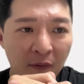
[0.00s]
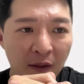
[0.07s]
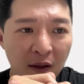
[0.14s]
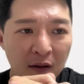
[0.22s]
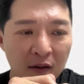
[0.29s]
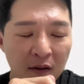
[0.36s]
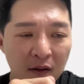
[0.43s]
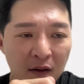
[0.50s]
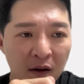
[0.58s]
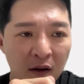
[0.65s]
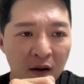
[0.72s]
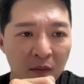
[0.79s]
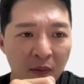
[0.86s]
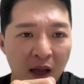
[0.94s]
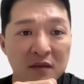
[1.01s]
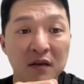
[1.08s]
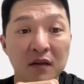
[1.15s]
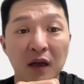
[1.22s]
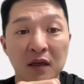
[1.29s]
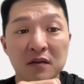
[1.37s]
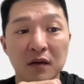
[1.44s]
think as
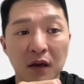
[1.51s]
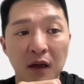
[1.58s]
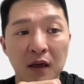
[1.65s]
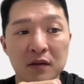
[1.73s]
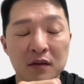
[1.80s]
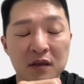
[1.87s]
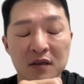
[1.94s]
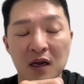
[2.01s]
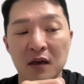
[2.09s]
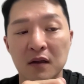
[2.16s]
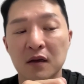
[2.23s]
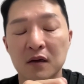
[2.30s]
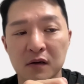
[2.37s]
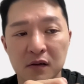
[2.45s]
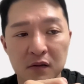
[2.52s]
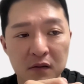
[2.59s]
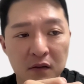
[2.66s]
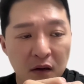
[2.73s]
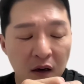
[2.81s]
a design leader,